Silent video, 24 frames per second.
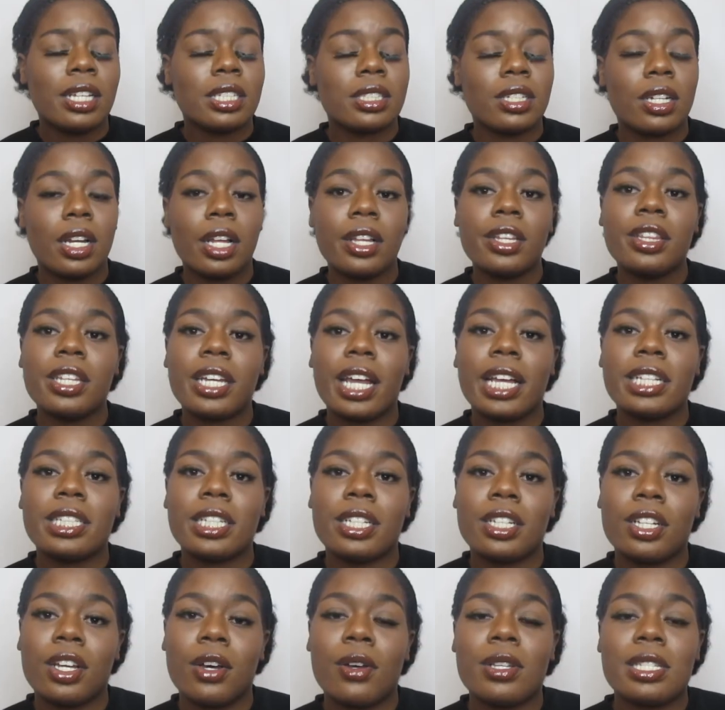So another thing I
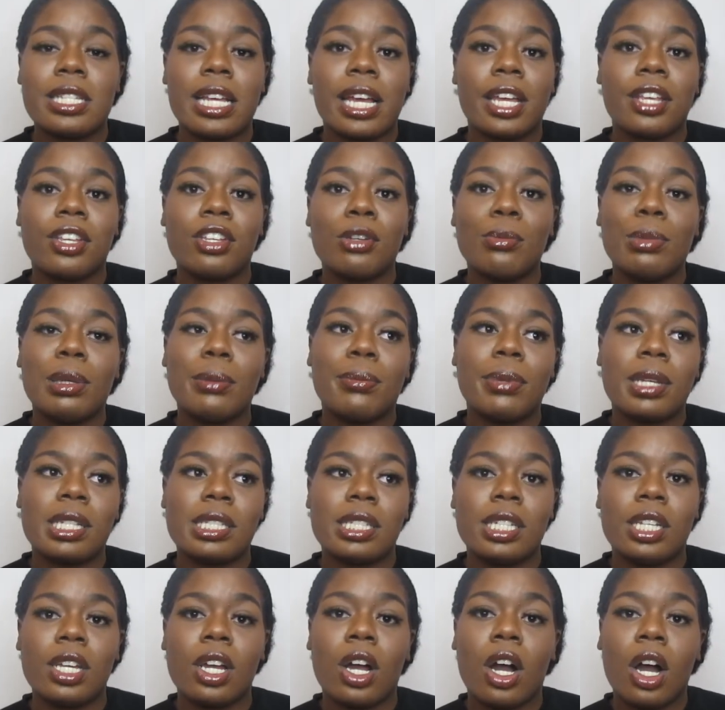didn't know is that you'd be
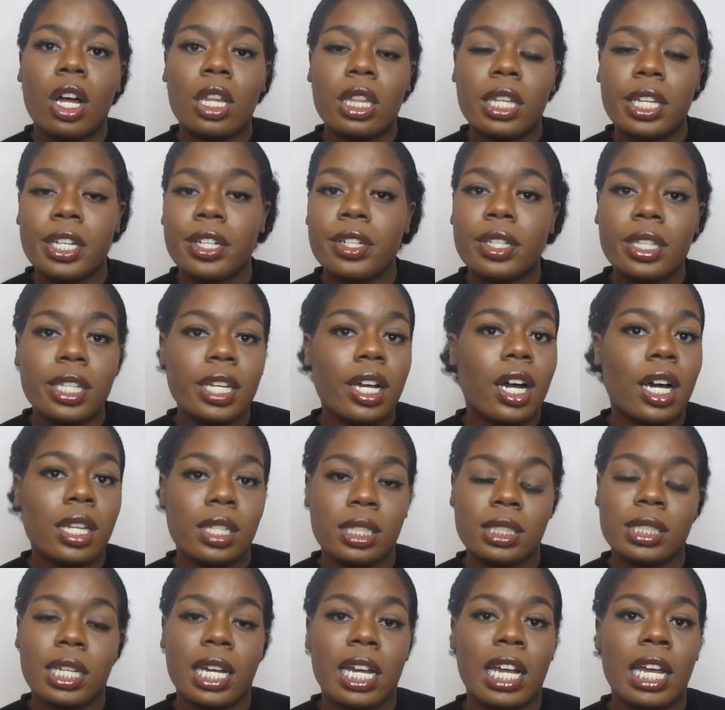busy literally all
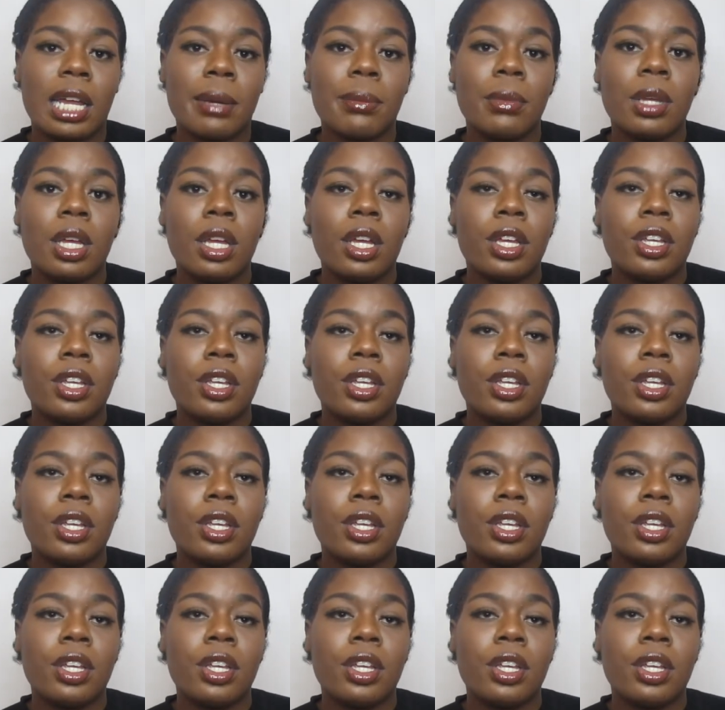the time.